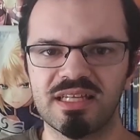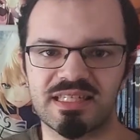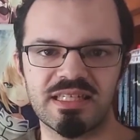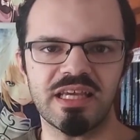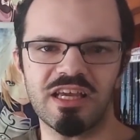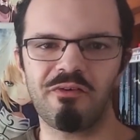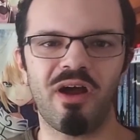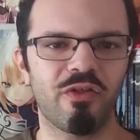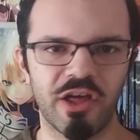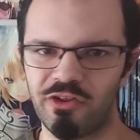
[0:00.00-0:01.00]
snaking
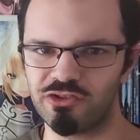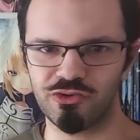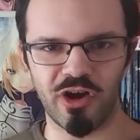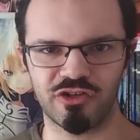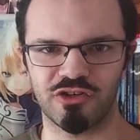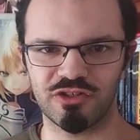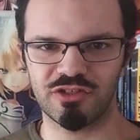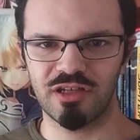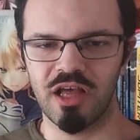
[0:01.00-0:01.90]
around other structures.